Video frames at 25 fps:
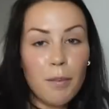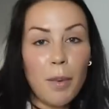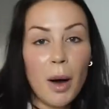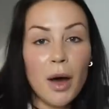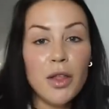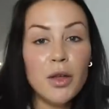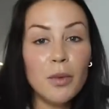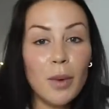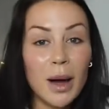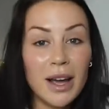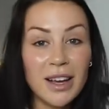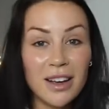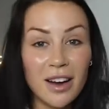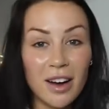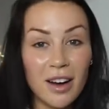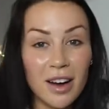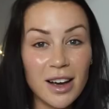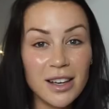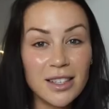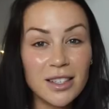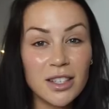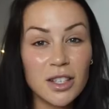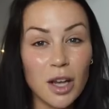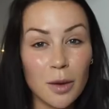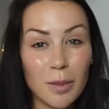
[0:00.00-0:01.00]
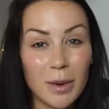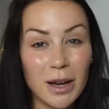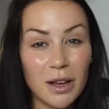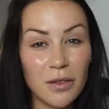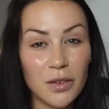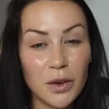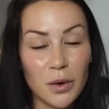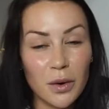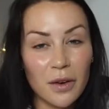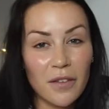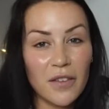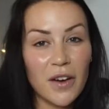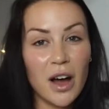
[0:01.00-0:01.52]
By the way, guys, so many of
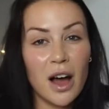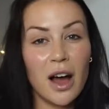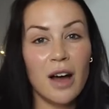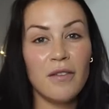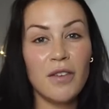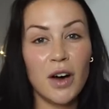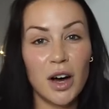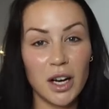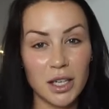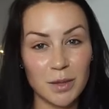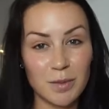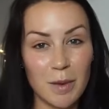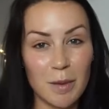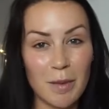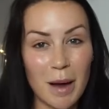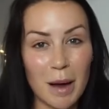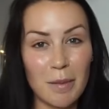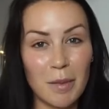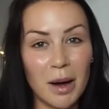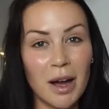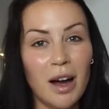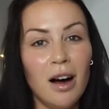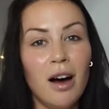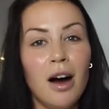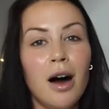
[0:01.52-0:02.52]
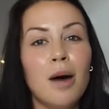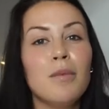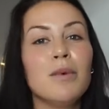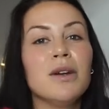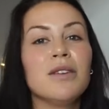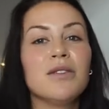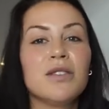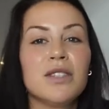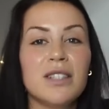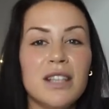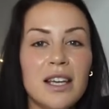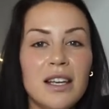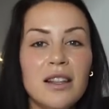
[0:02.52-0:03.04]
you have asked me about my arm and
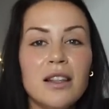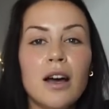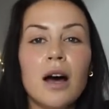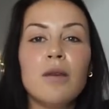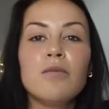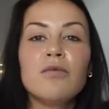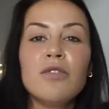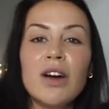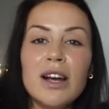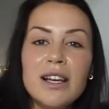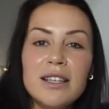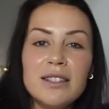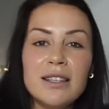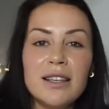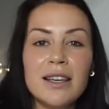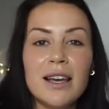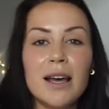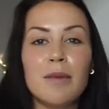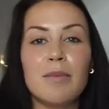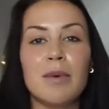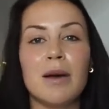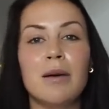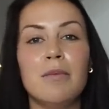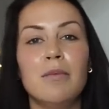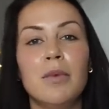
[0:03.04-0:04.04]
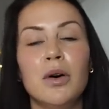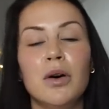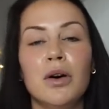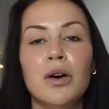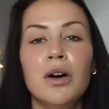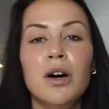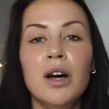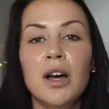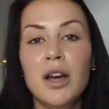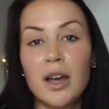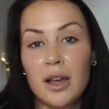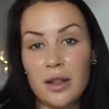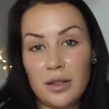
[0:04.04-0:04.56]
have seen that I'm raising it a bit
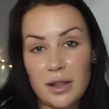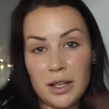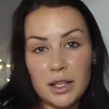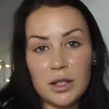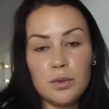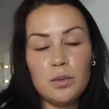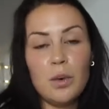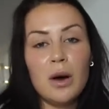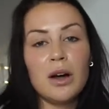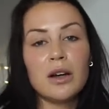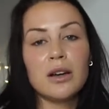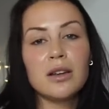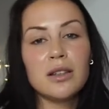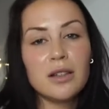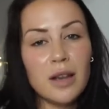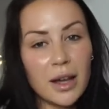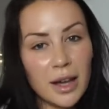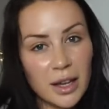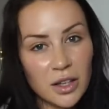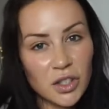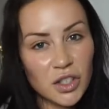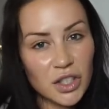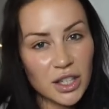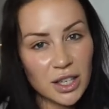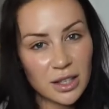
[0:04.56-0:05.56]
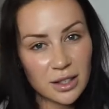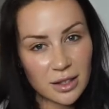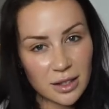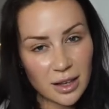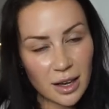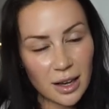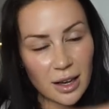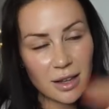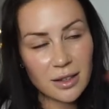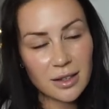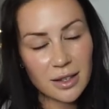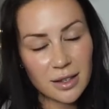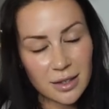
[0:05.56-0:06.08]
more. This one, because I injured it
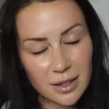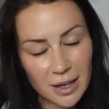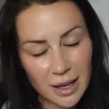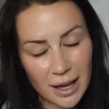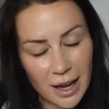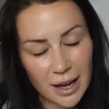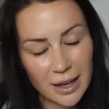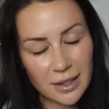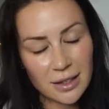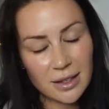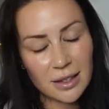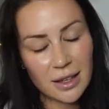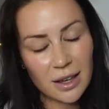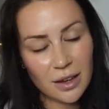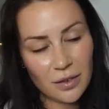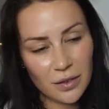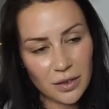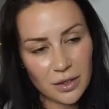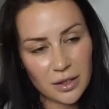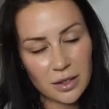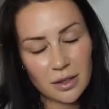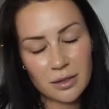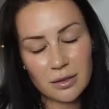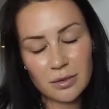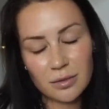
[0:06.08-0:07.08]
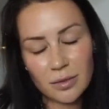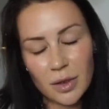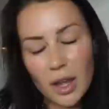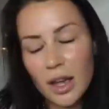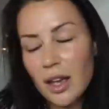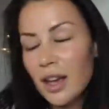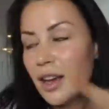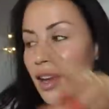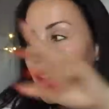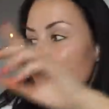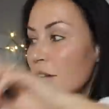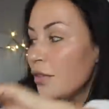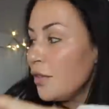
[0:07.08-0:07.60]
skiing, dislocated it. If you didn't...
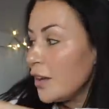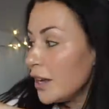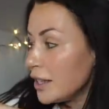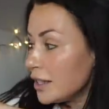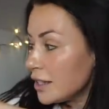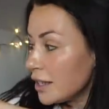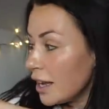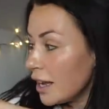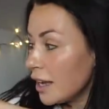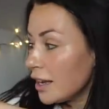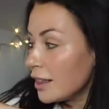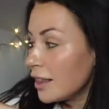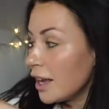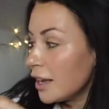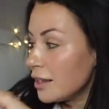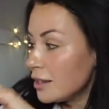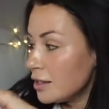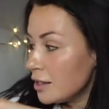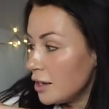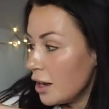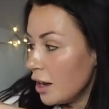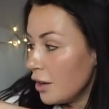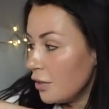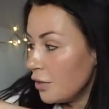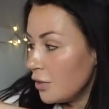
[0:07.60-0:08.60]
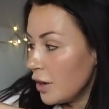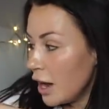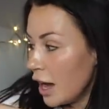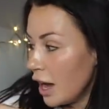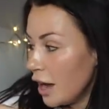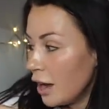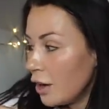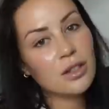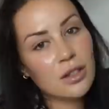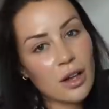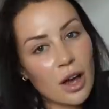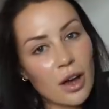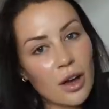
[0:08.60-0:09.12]
Fizz gig, that's enough
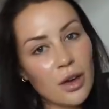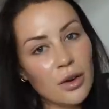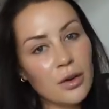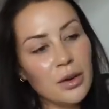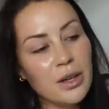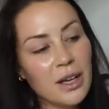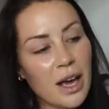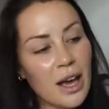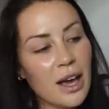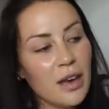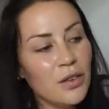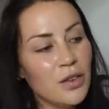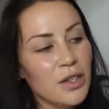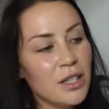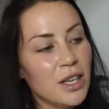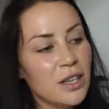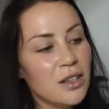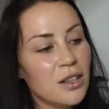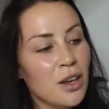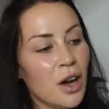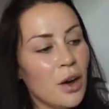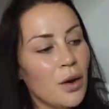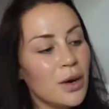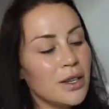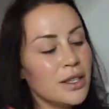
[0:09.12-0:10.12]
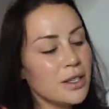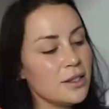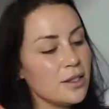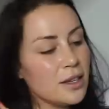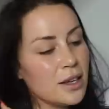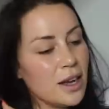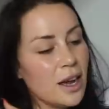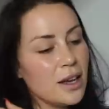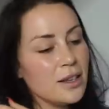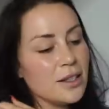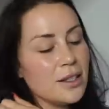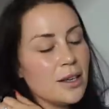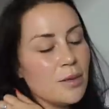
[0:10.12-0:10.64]
now. So yeah, if you didn't know, I
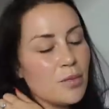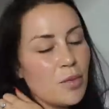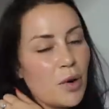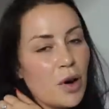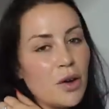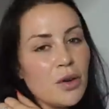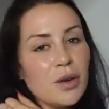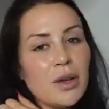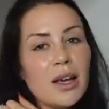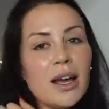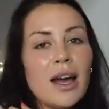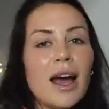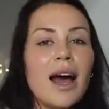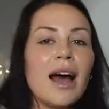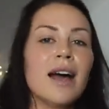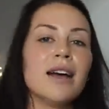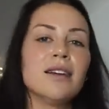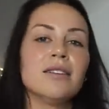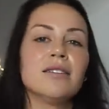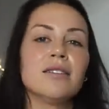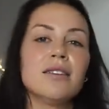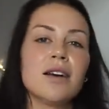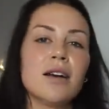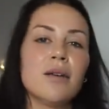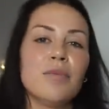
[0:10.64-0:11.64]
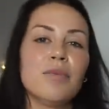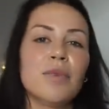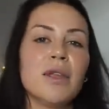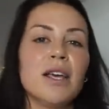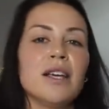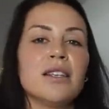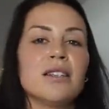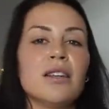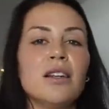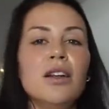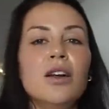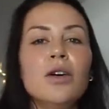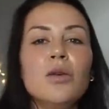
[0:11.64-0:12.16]
dislocated it, broke it, and um,
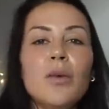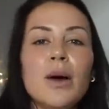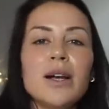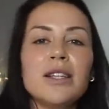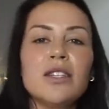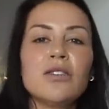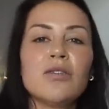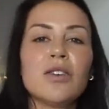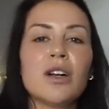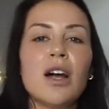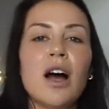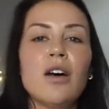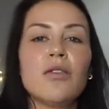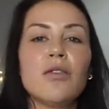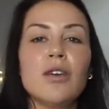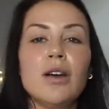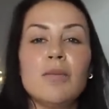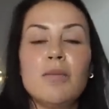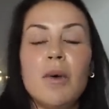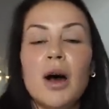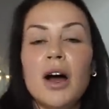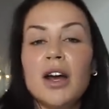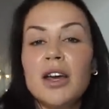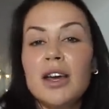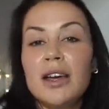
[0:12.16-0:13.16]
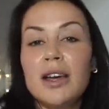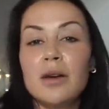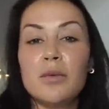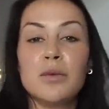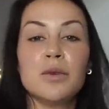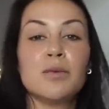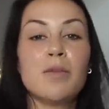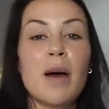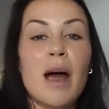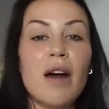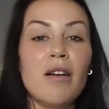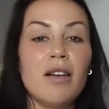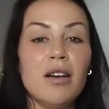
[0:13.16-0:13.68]
it's a long way to recovery, but I, it
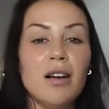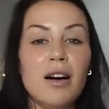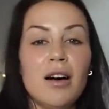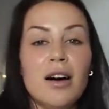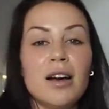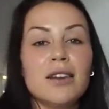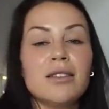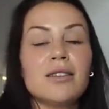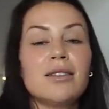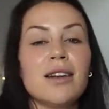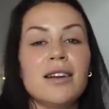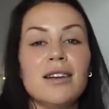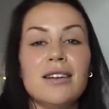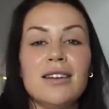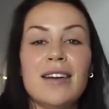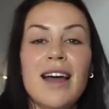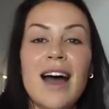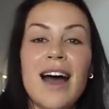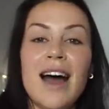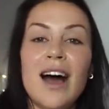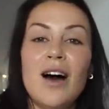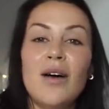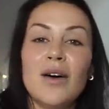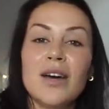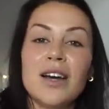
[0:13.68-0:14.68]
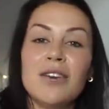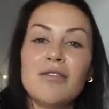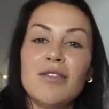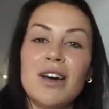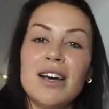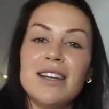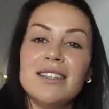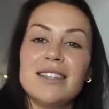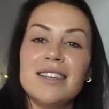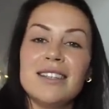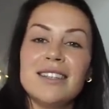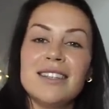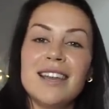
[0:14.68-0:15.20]
was paralysed. And now I can
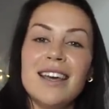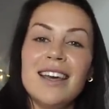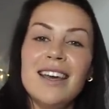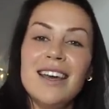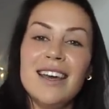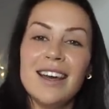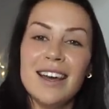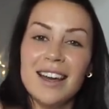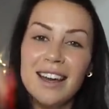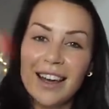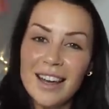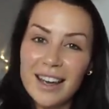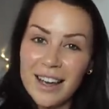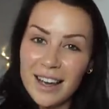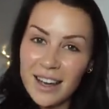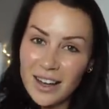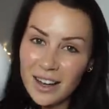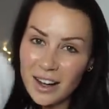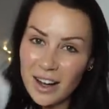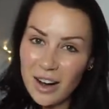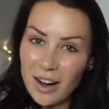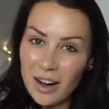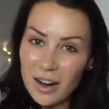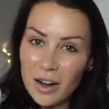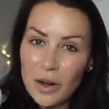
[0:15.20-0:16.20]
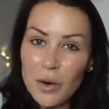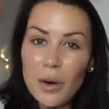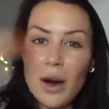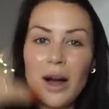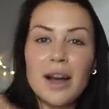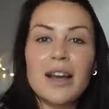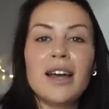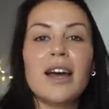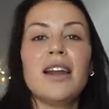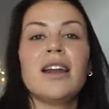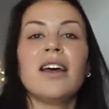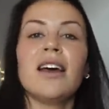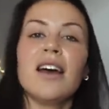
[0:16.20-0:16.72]
raise it to here. Can't
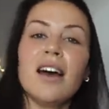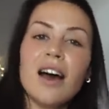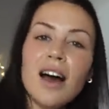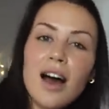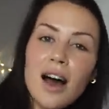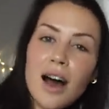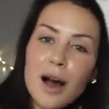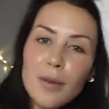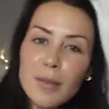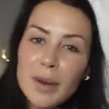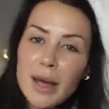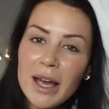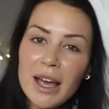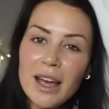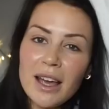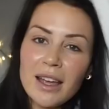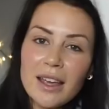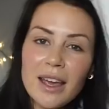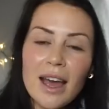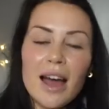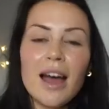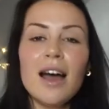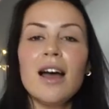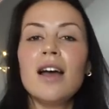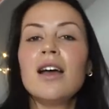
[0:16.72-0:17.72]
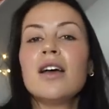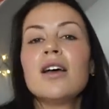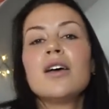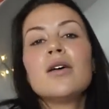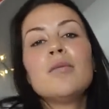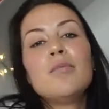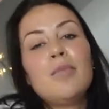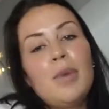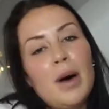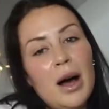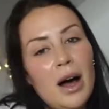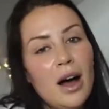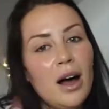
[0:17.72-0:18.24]
quite get it up here yet,
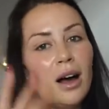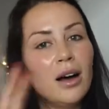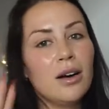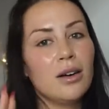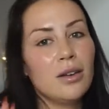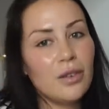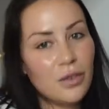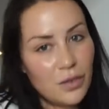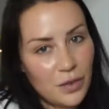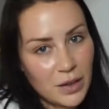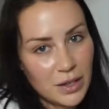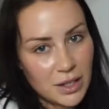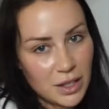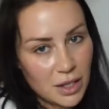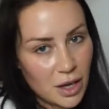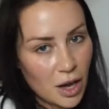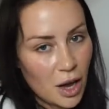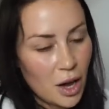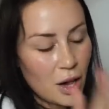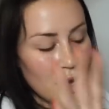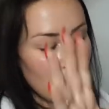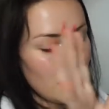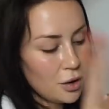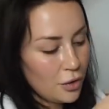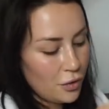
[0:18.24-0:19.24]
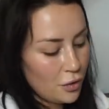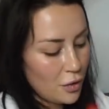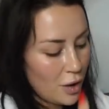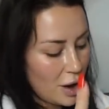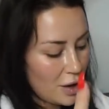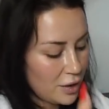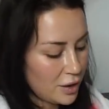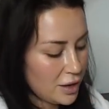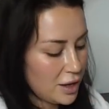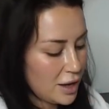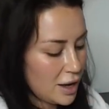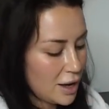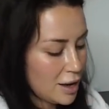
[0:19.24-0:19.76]
but physio
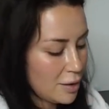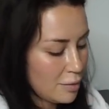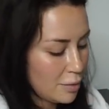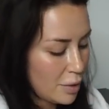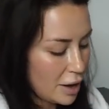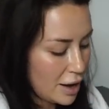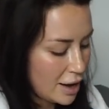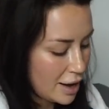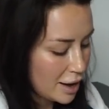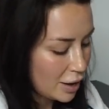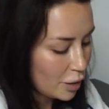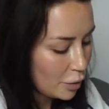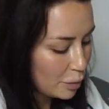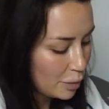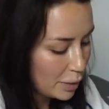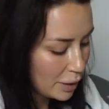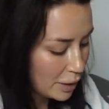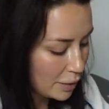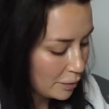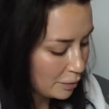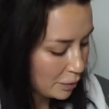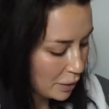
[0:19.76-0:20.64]
throughout the year might help it.